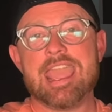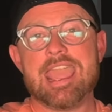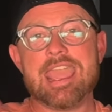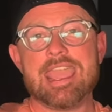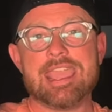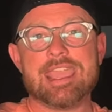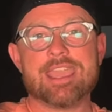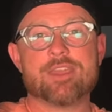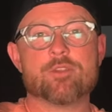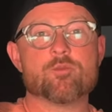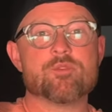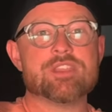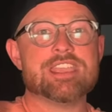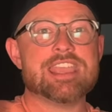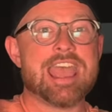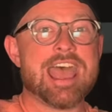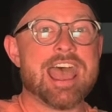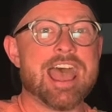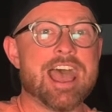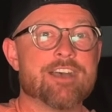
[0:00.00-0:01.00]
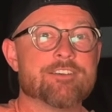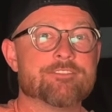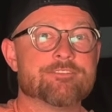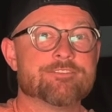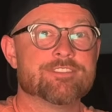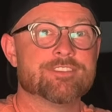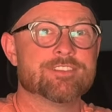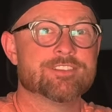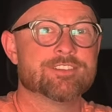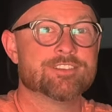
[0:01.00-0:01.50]
and we have
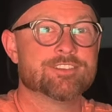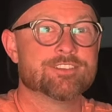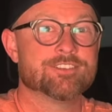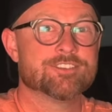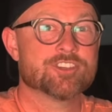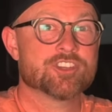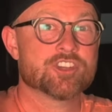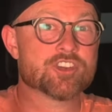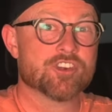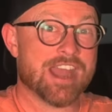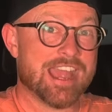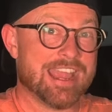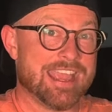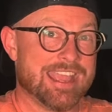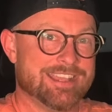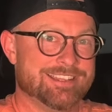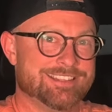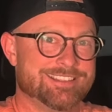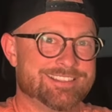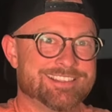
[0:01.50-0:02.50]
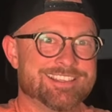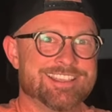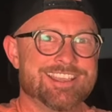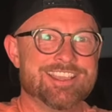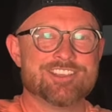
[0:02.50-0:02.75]
triads.